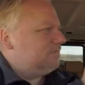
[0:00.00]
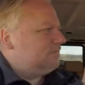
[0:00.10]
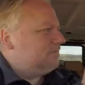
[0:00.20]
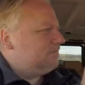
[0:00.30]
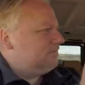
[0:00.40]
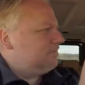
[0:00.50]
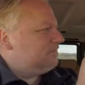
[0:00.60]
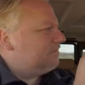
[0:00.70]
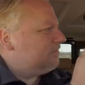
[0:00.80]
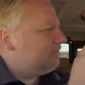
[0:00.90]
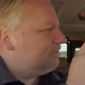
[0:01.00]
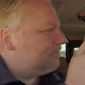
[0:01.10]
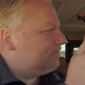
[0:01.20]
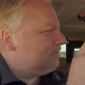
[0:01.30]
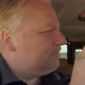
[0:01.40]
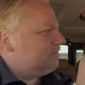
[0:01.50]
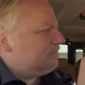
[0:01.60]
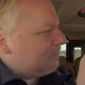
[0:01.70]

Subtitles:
[no speech]